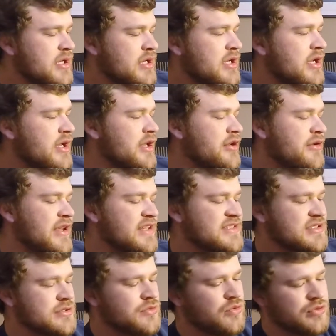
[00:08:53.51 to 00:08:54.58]
Nice
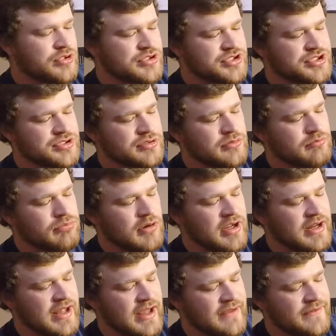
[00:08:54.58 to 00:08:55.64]
orange, bright,
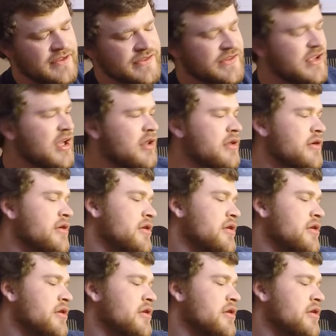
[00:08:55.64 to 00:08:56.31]
high-vis color.